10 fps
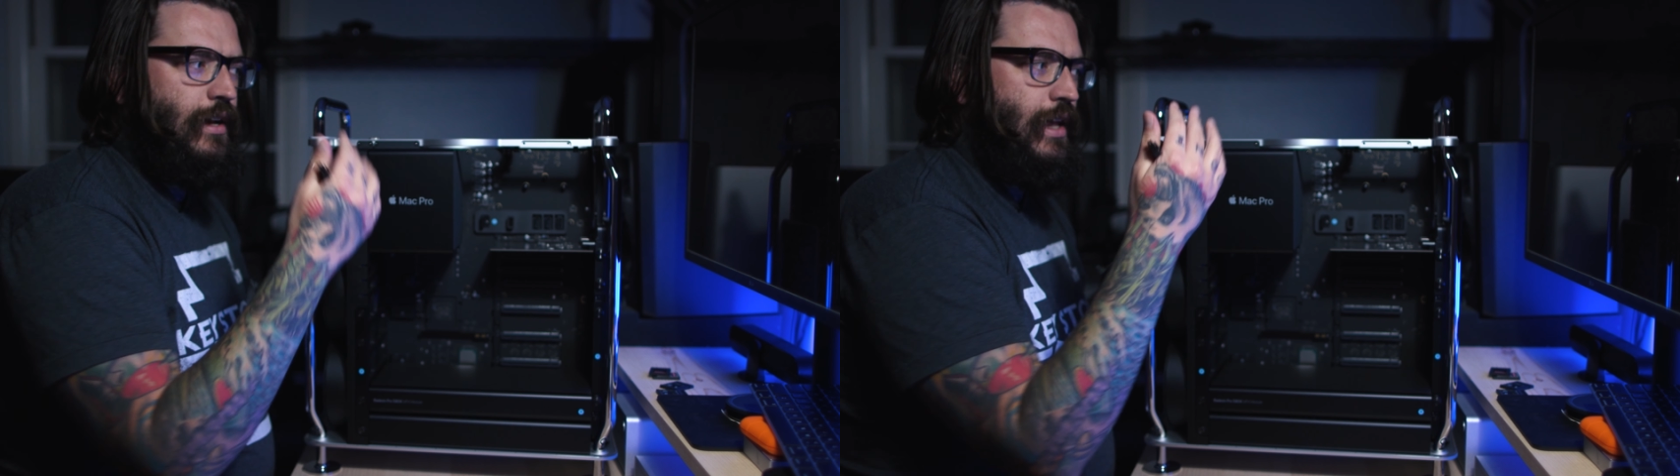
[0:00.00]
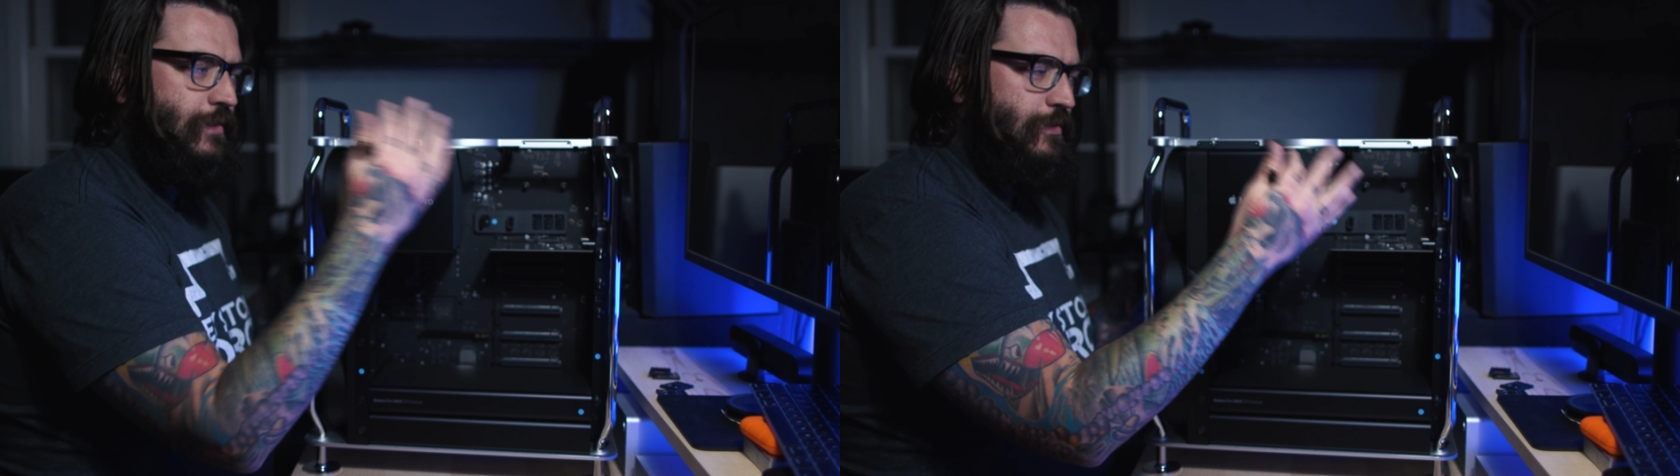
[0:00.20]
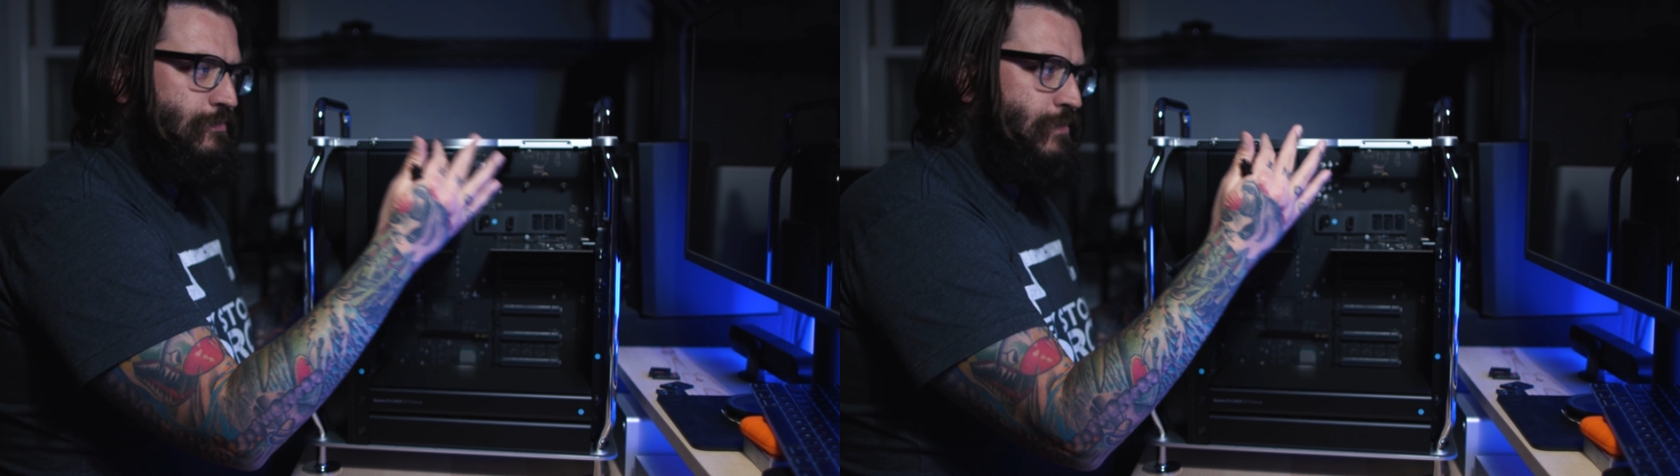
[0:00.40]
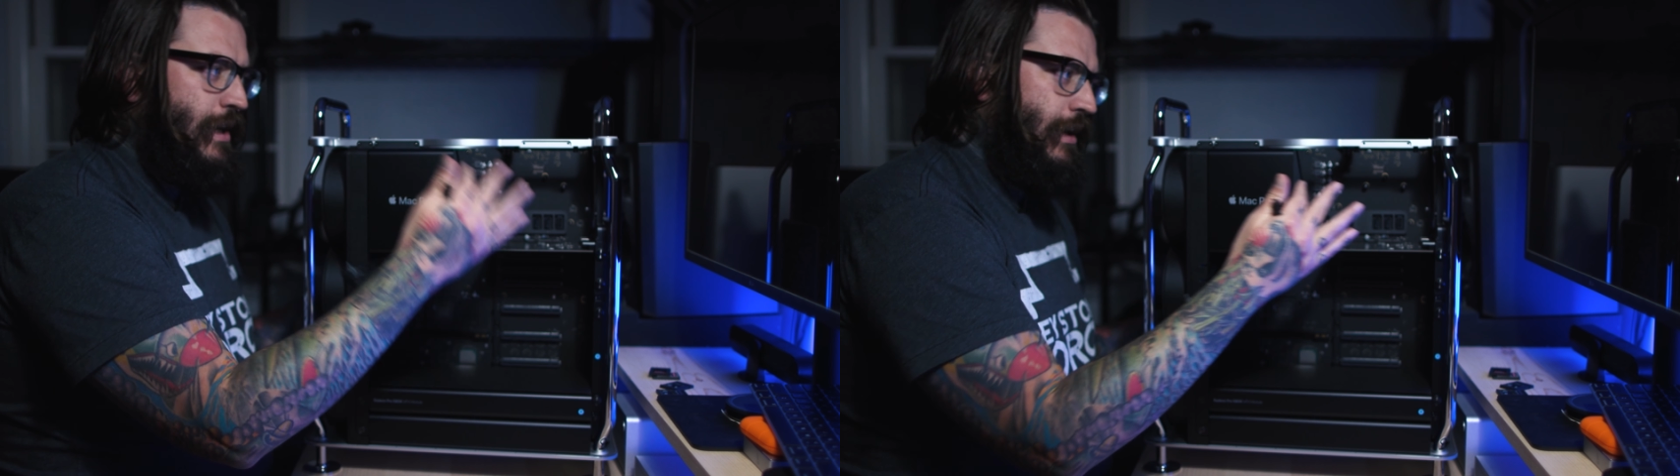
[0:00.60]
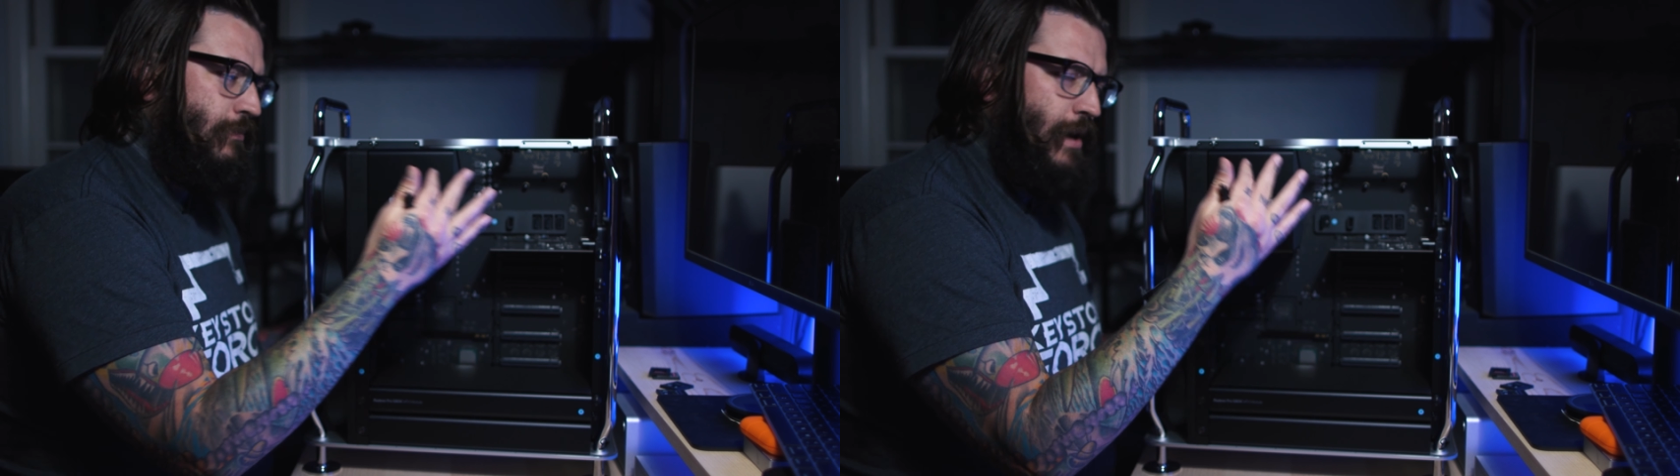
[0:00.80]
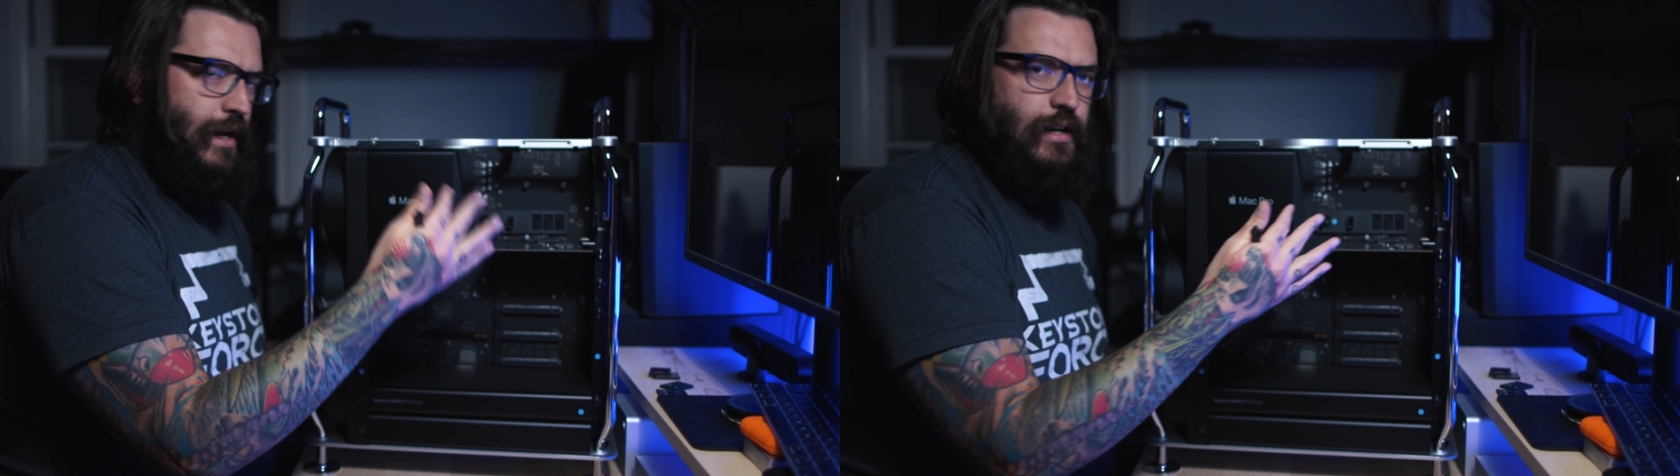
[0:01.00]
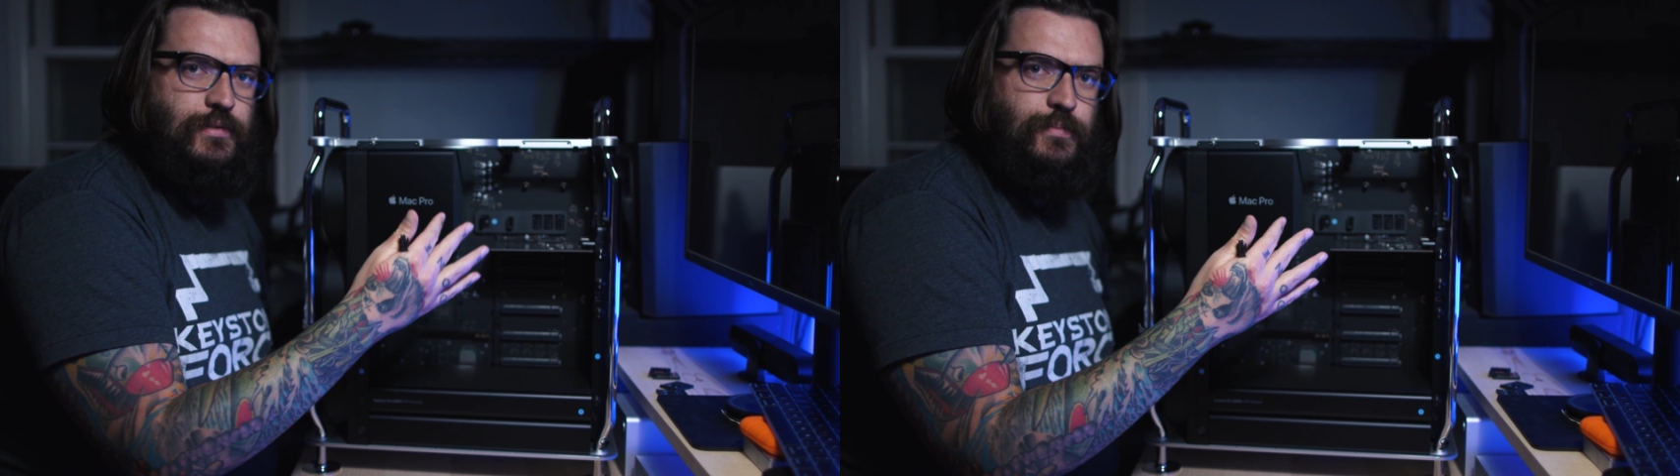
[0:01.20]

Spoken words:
I have a big backup